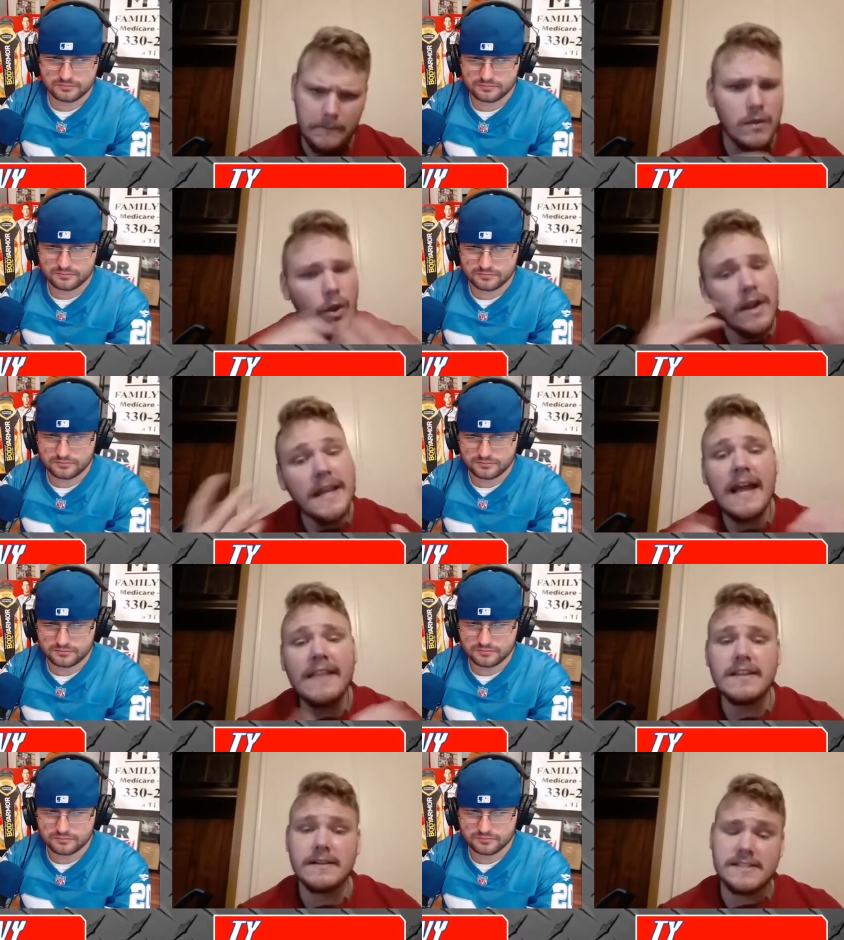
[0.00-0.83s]
Speaker 1: But
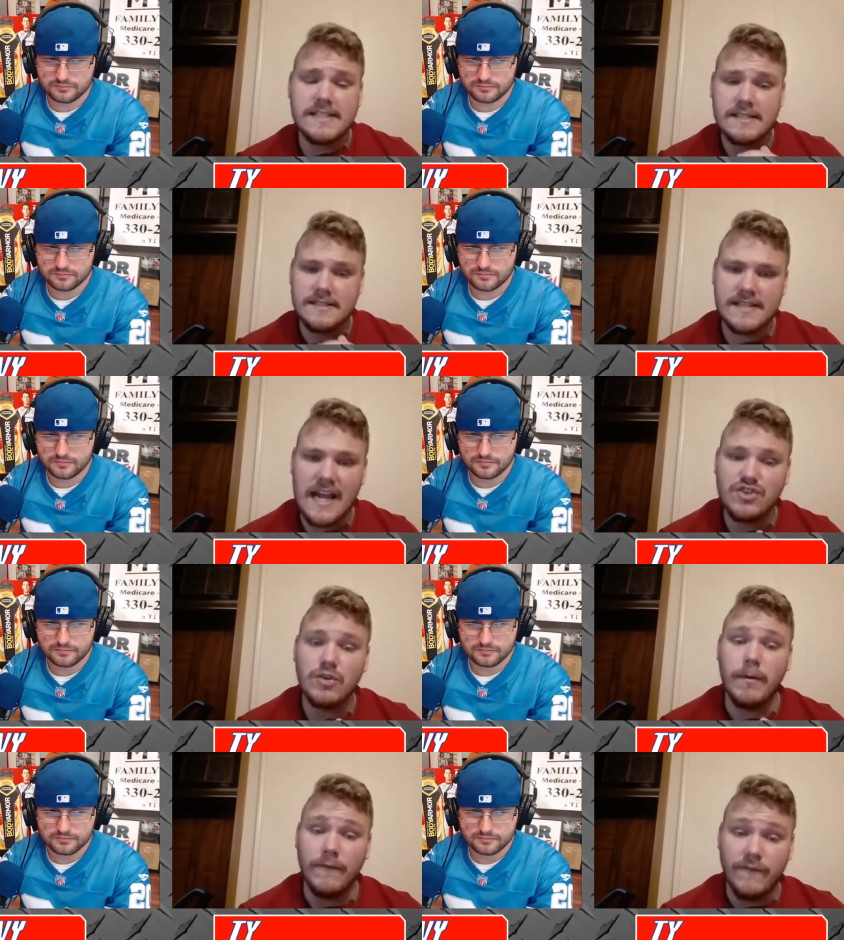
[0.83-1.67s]
looking at the
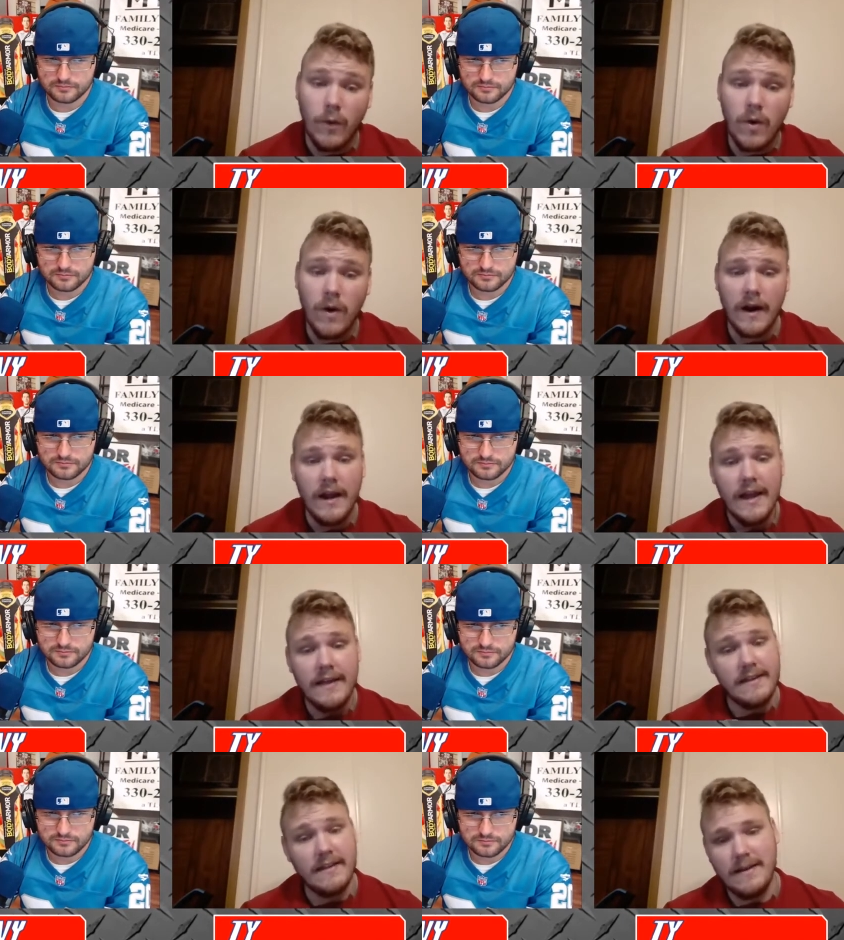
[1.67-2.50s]
schedule before
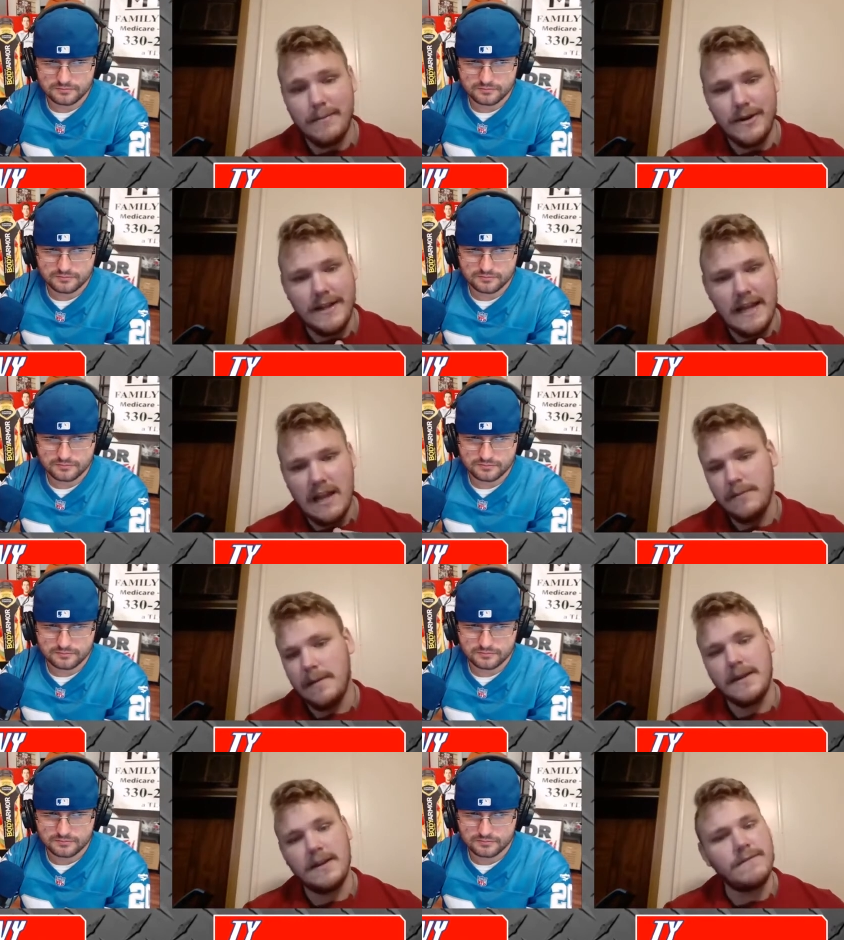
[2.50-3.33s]
that Liberty
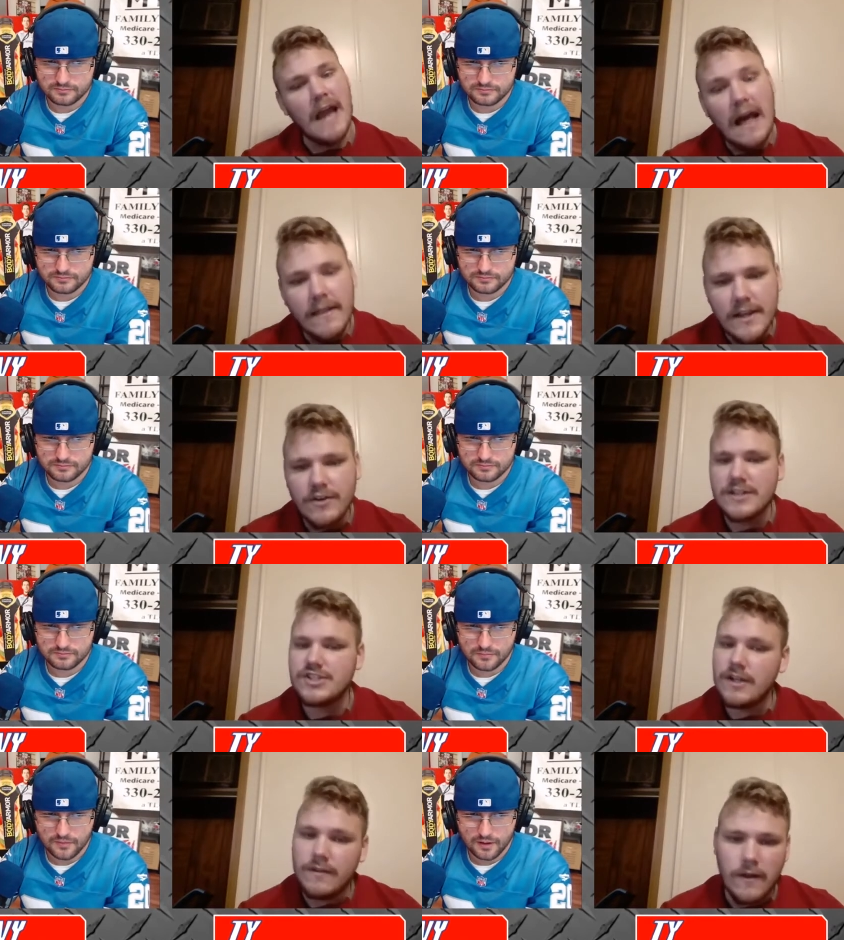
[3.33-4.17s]
game, I mean, Valley
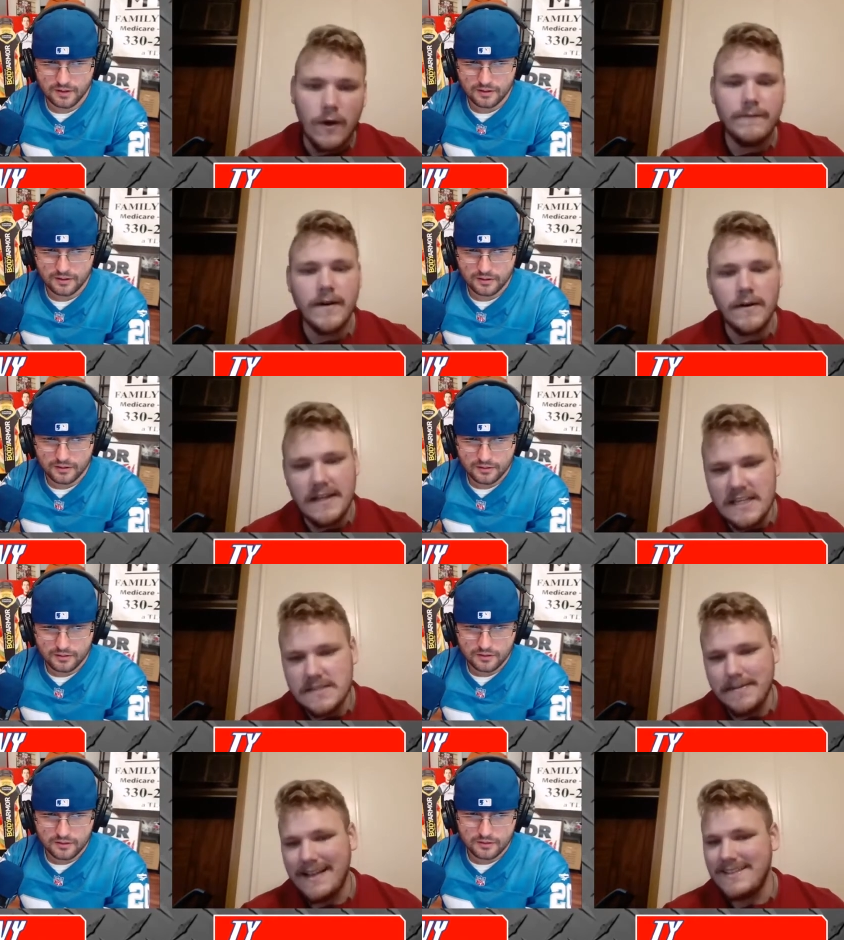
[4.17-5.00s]
Christian, Lowellville,
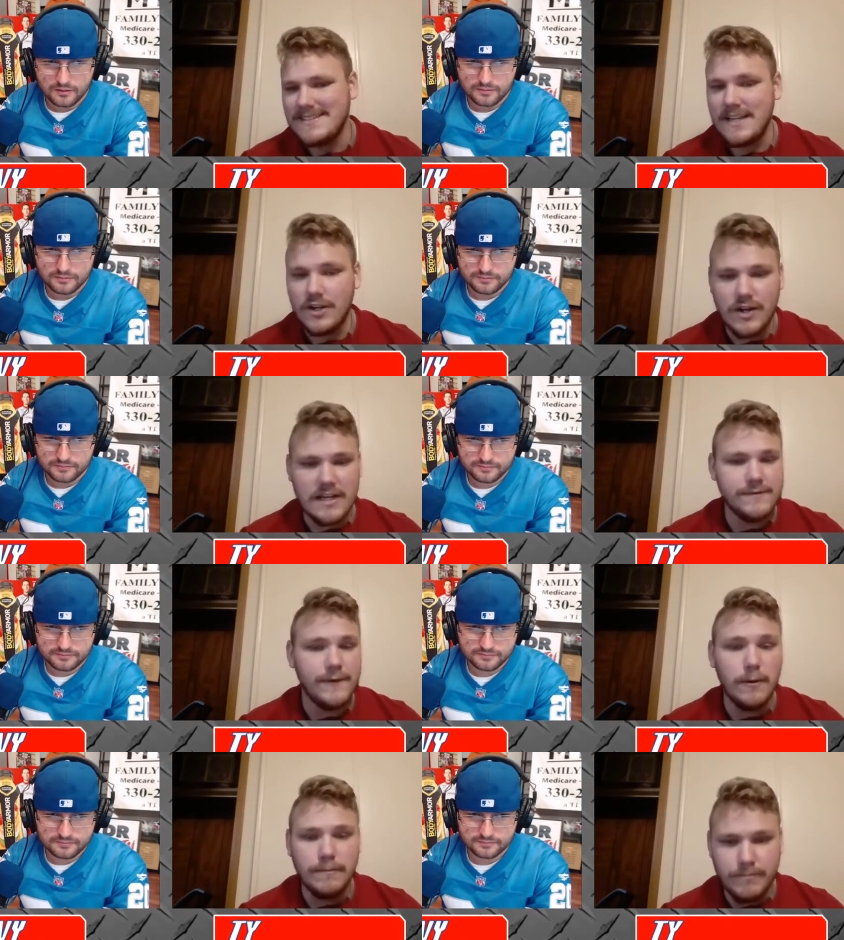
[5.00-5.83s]
East Palestine,
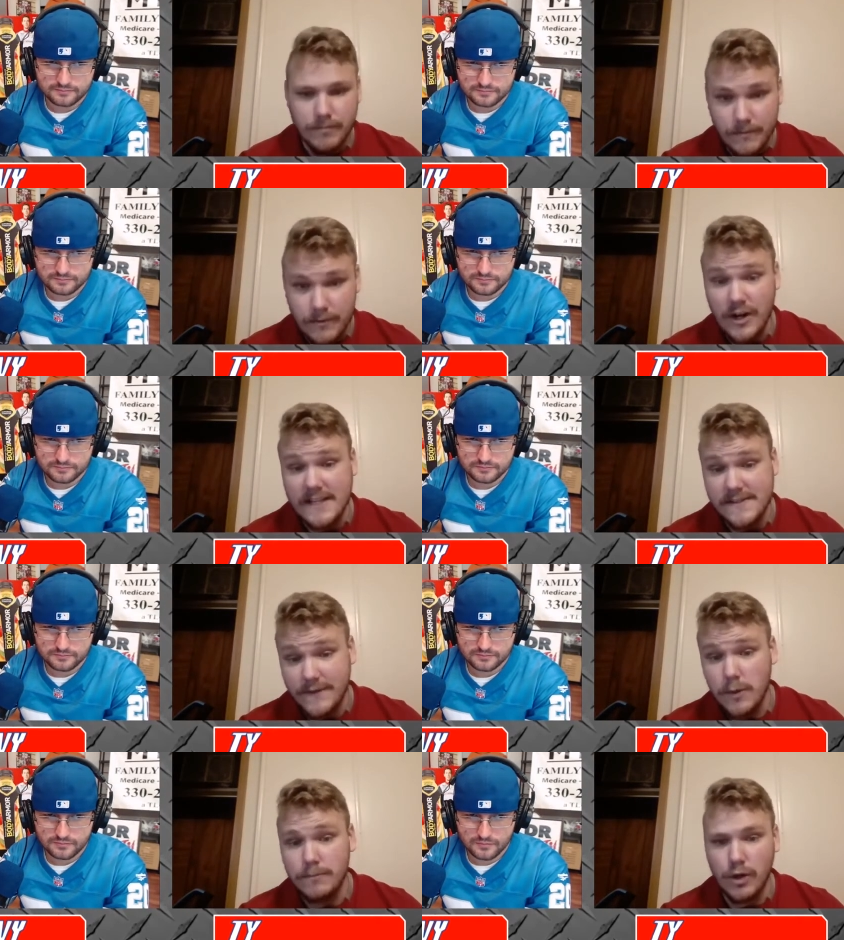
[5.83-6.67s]
Crestview,
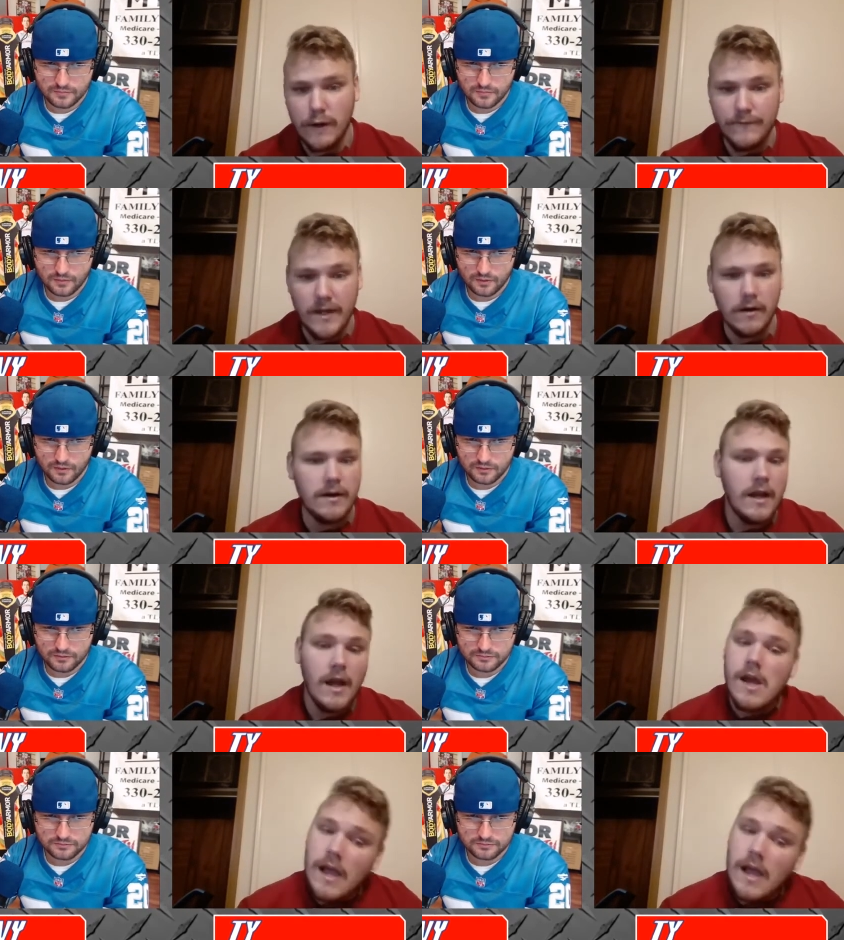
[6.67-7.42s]
Crestview, Brookfield,